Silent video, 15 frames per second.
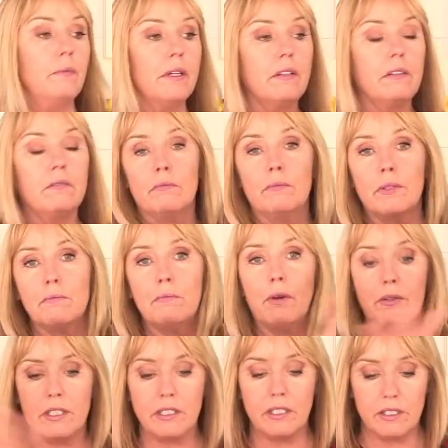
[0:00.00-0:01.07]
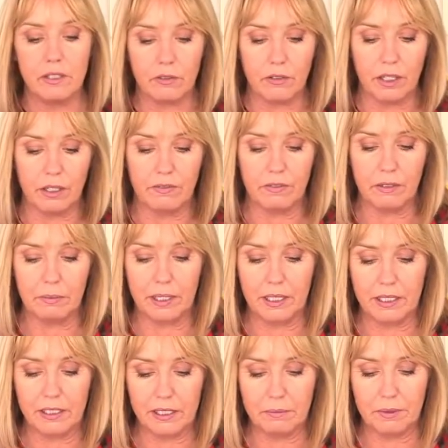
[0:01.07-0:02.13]
with monitors all over the
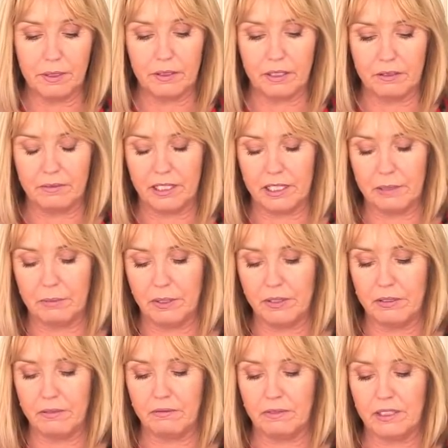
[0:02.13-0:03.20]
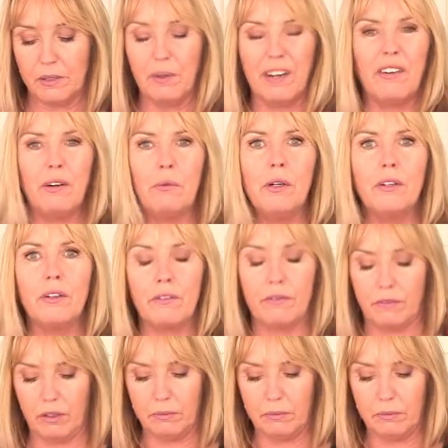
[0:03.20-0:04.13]
place. But I suppose that's where I work